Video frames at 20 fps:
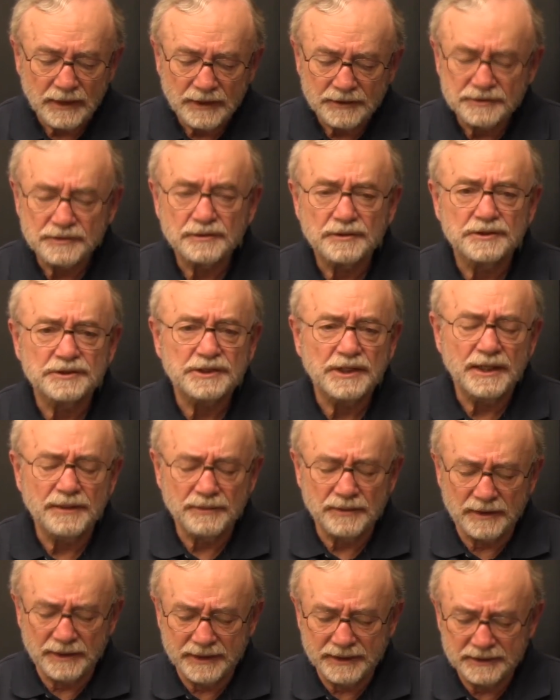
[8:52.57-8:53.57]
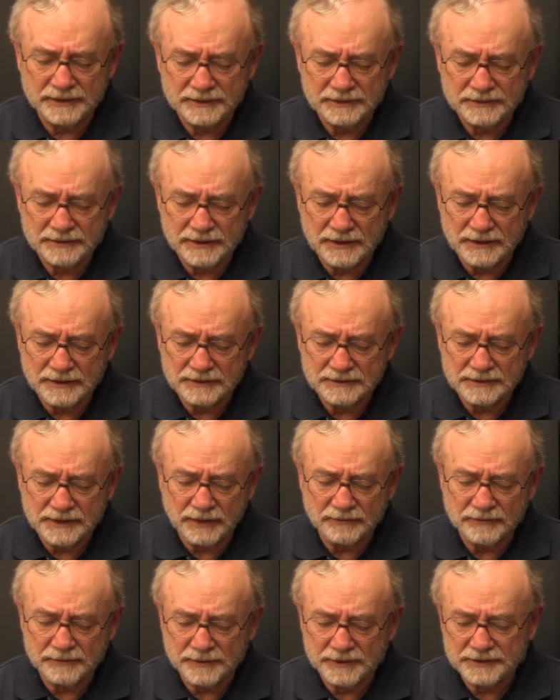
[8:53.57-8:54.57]
So the Chamberlain
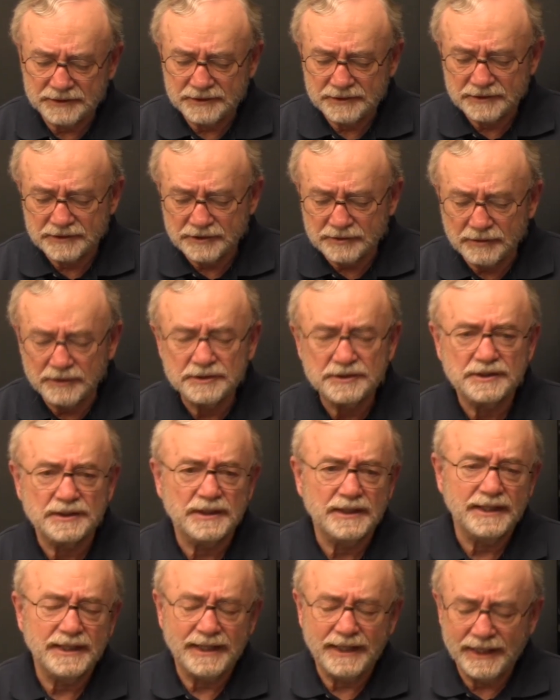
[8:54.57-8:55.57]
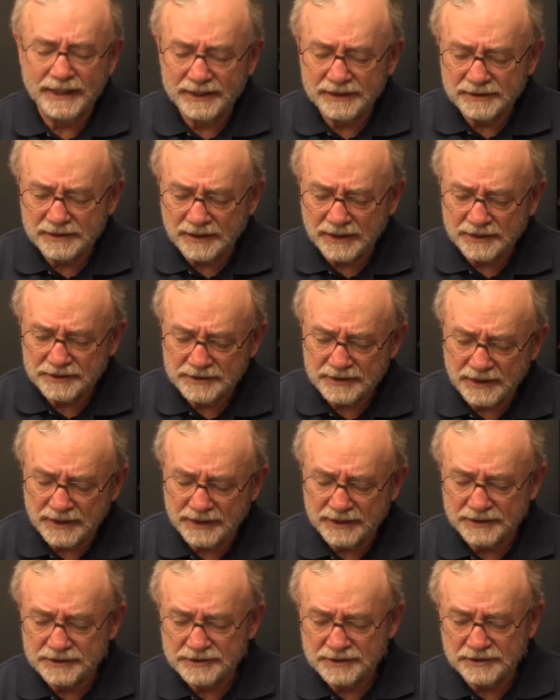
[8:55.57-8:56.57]
government's stringently
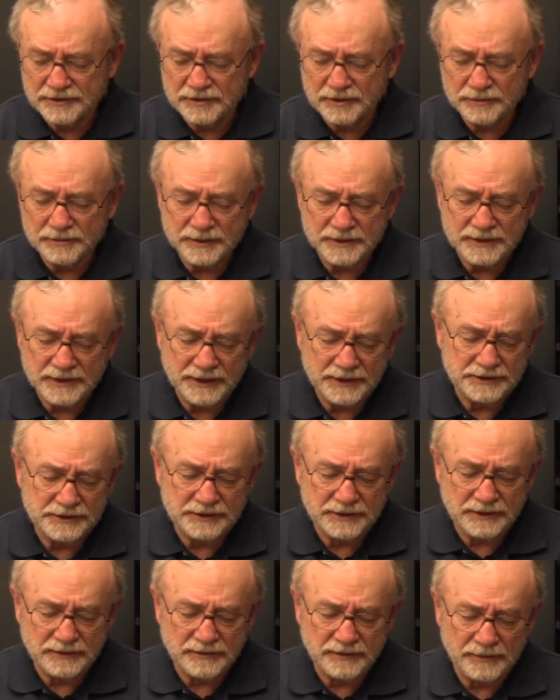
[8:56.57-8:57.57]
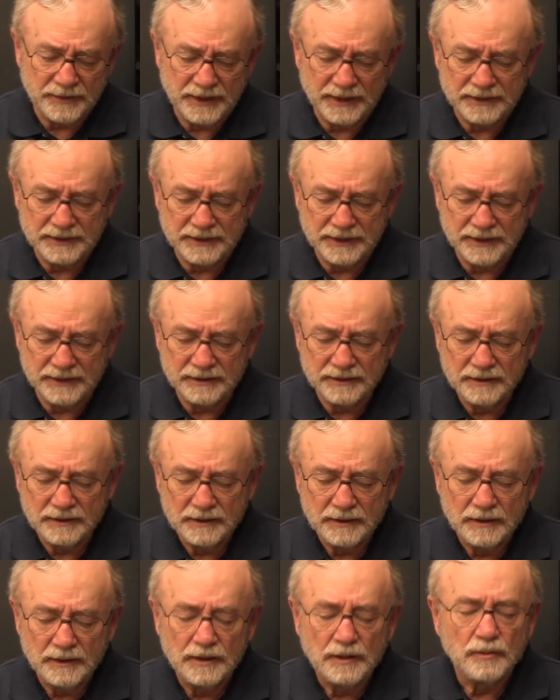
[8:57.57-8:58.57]
anti-Zionist interpretation of the mandate
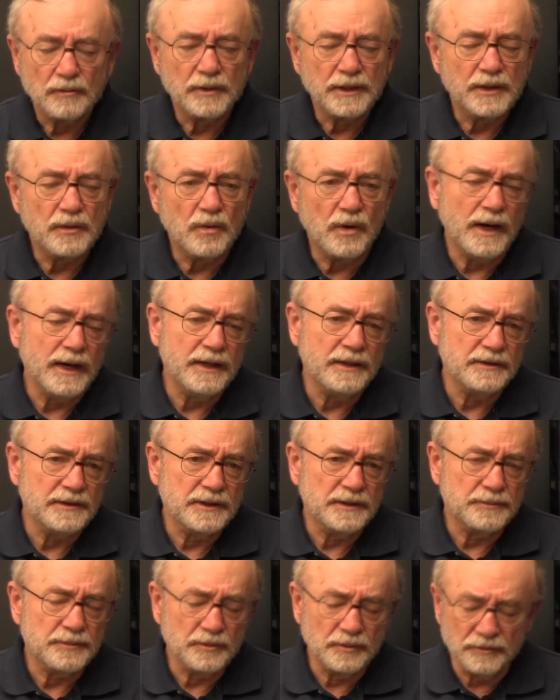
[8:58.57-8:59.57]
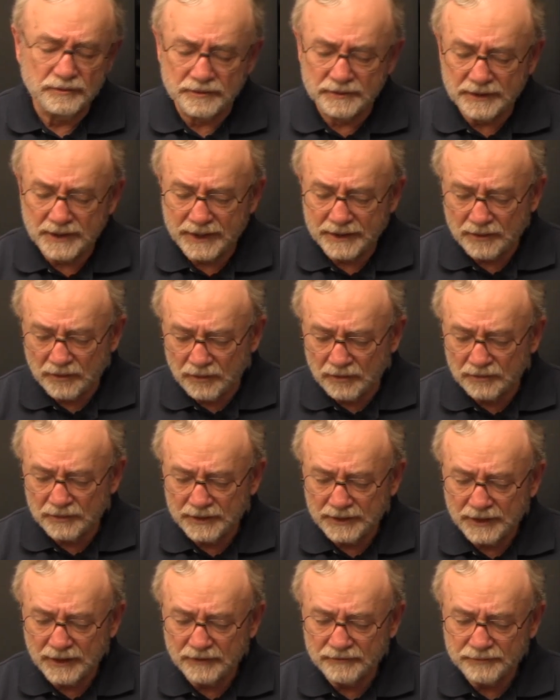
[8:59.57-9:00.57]
required the approval not
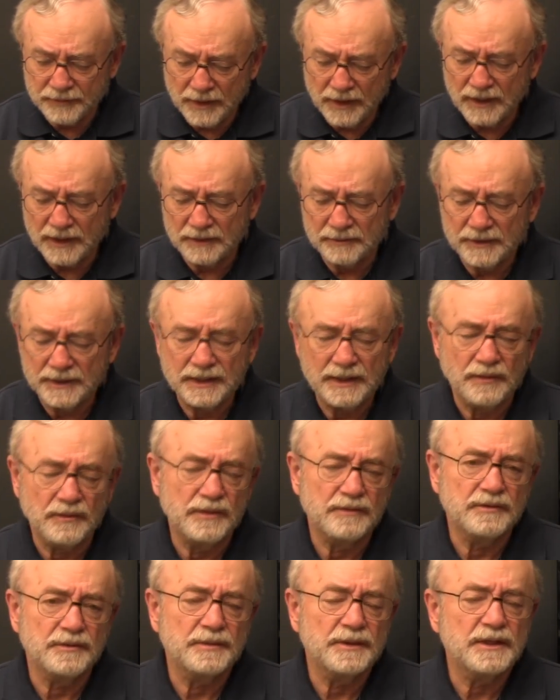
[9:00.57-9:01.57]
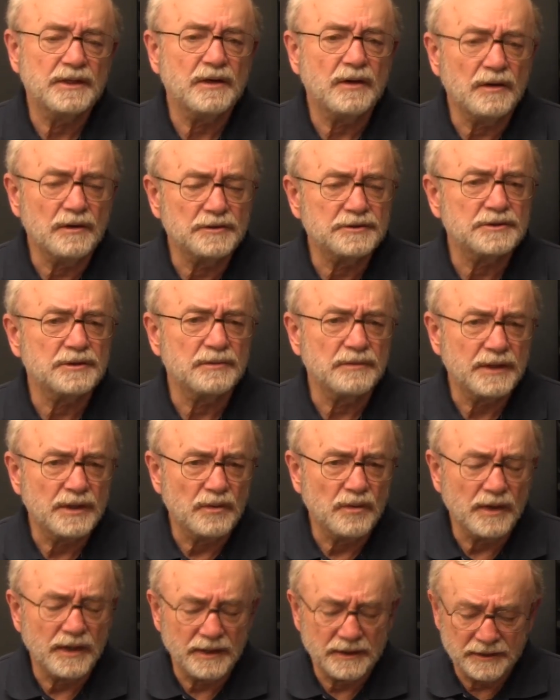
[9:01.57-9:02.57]
only of Parliament, however, but it also
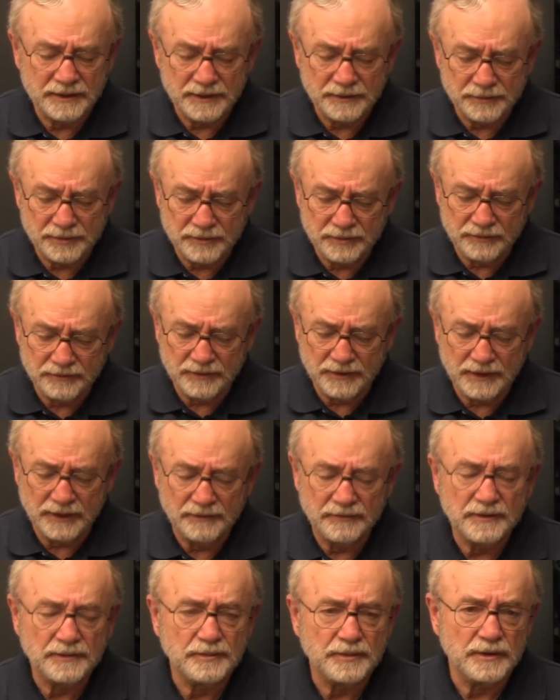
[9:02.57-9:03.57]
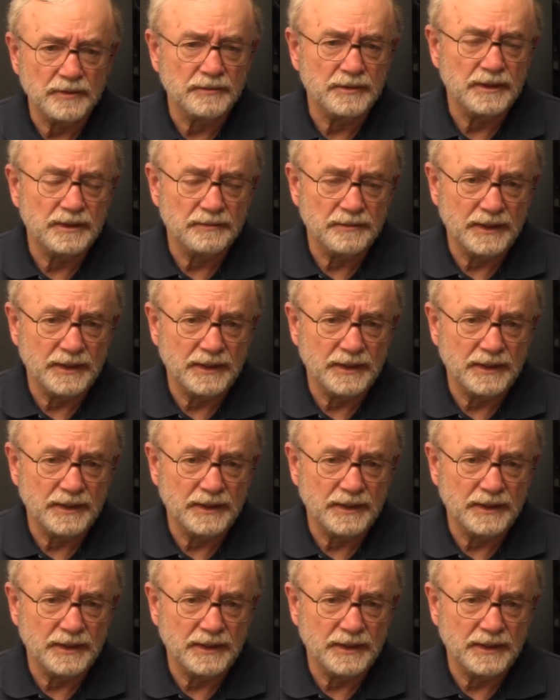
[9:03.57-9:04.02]
required the approval of the Permanent